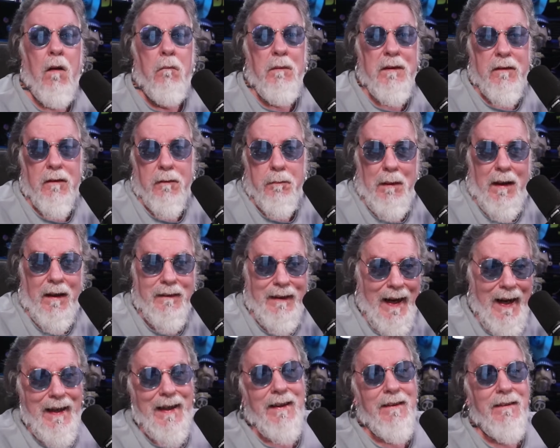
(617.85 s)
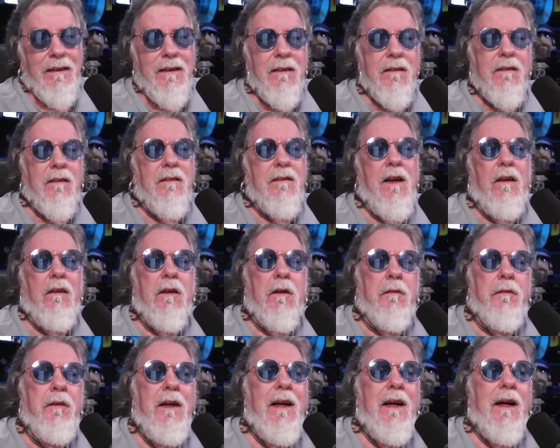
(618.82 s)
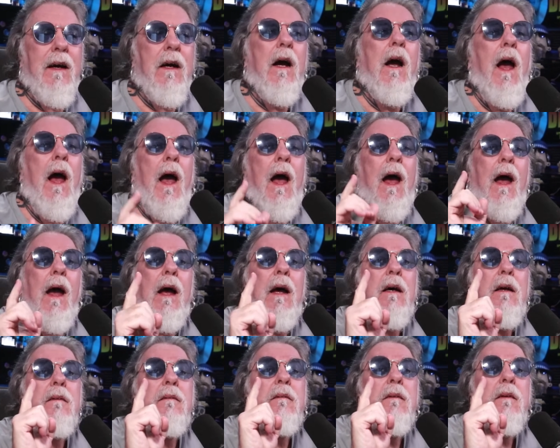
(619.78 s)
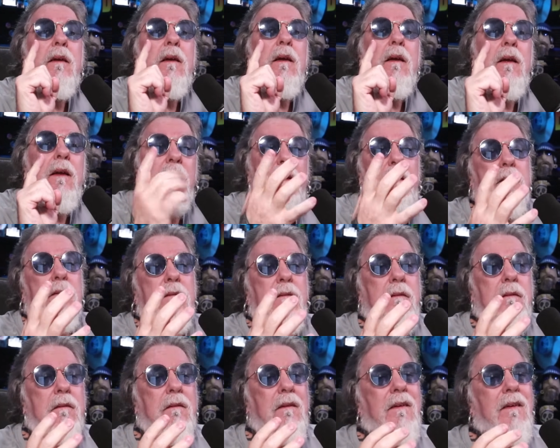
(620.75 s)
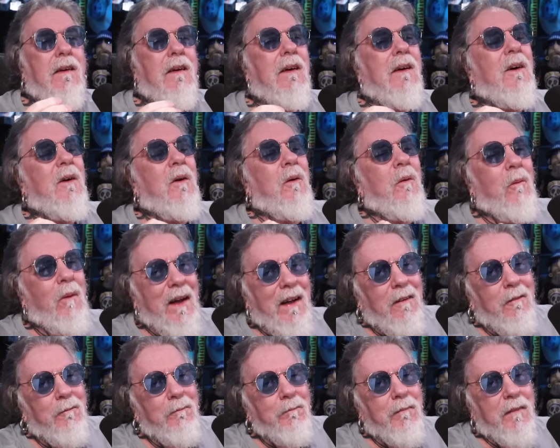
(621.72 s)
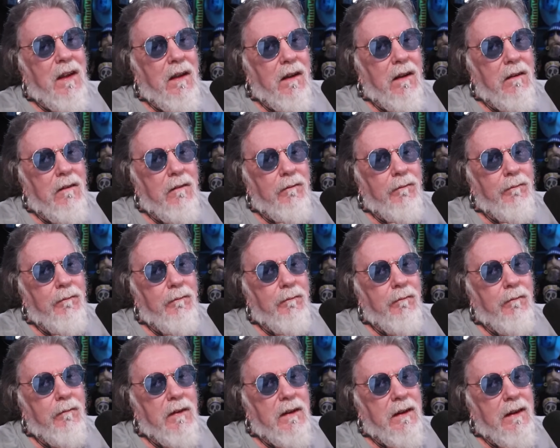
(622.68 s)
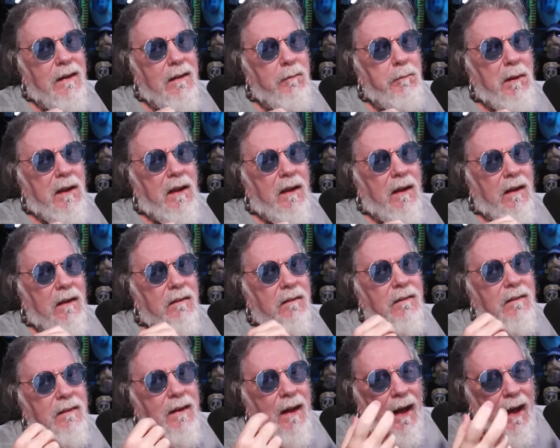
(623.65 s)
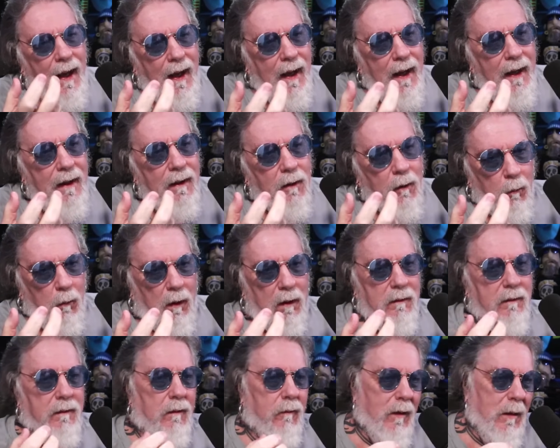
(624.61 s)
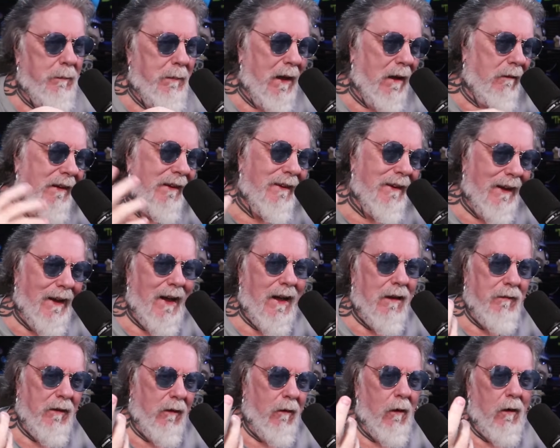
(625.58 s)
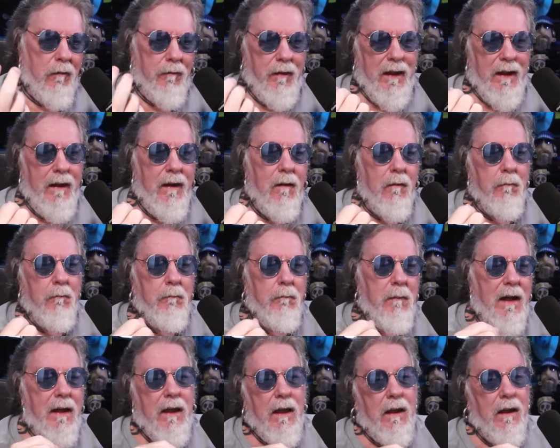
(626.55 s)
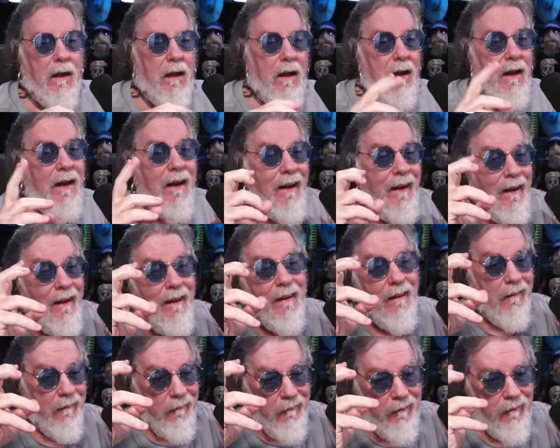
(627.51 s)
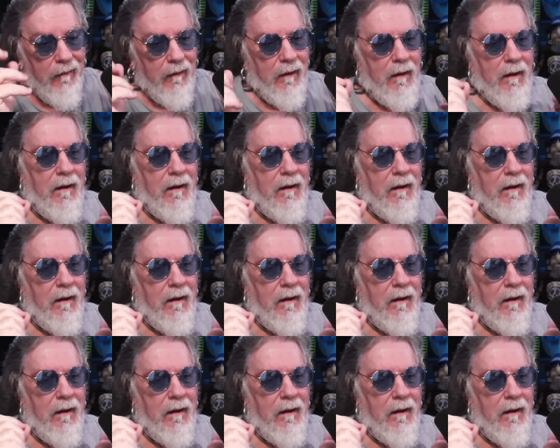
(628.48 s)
Mr. Spontaneous is selling Frida as is. Well, just because Tater wants to rip everything out of an RV and make it his